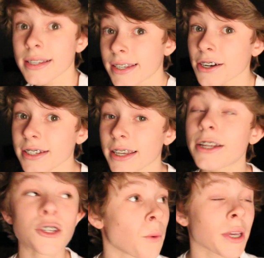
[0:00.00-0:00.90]

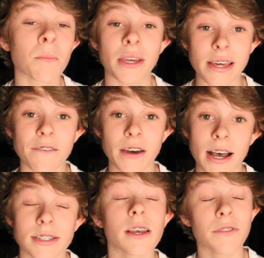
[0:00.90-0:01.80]
Seriously, no one can pee that
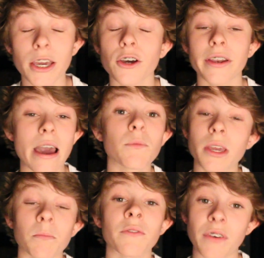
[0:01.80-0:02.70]
fast. If they could, I would
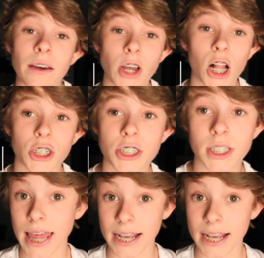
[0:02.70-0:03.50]
give them $5.